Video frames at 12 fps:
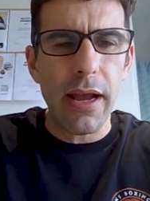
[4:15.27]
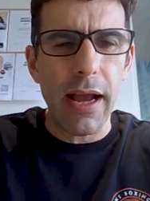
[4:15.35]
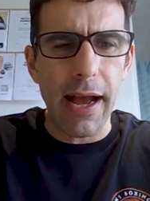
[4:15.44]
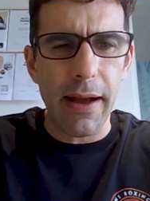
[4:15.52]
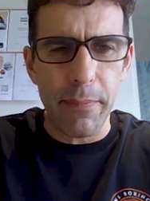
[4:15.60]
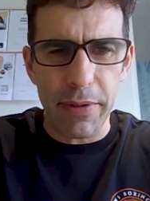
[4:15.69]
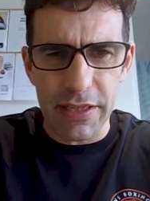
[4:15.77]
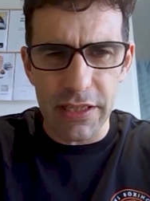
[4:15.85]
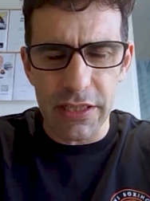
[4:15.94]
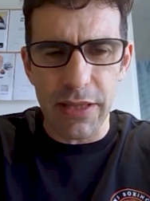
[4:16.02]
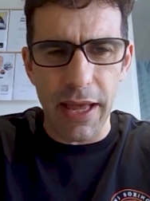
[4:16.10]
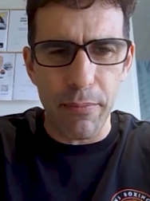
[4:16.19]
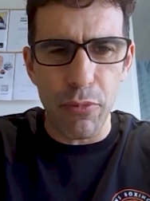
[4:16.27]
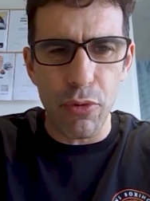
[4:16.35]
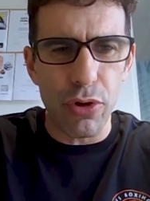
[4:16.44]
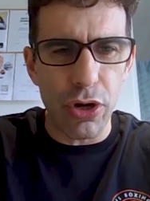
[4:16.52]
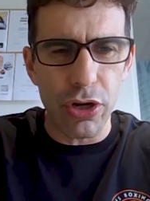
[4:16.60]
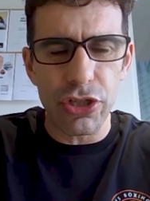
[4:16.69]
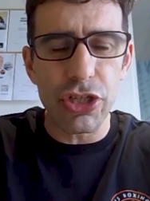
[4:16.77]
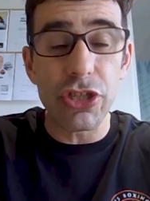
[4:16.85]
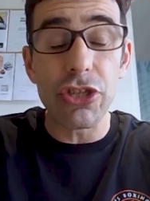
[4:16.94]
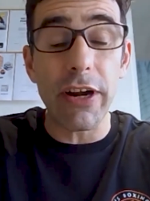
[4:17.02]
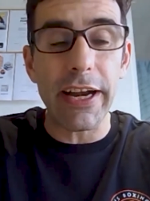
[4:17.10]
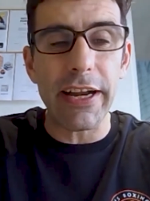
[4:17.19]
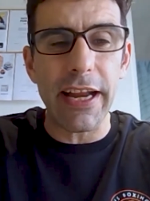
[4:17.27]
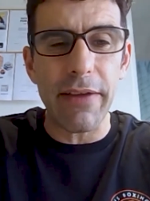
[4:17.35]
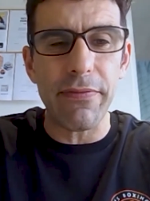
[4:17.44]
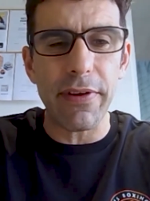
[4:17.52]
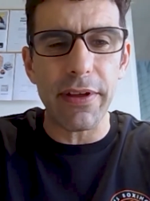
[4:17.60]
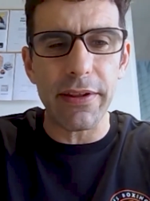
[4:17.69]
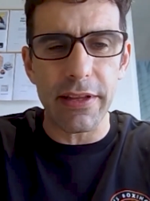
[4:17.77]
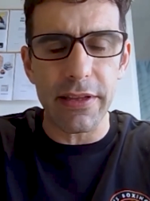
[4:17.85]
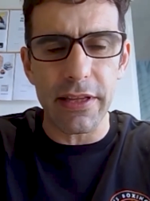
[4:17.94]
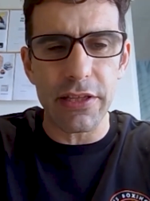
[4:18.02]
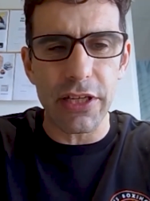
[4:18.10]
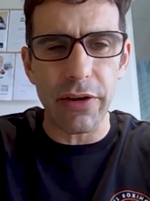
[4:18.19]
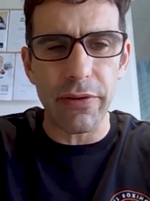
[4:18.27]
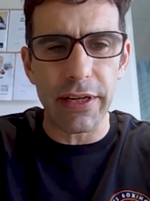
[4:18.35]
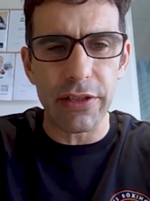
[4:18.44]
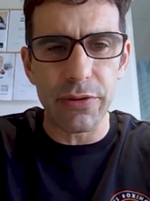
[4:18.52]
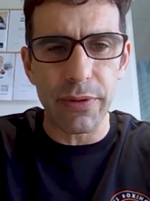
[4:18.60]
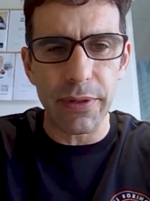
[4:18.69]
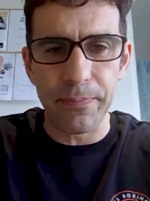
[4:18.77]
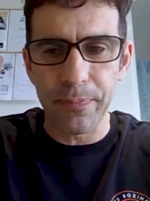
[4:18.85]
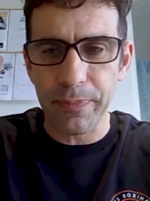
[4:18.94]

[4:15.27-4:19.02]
But this is that more concentrated effort that's going into it.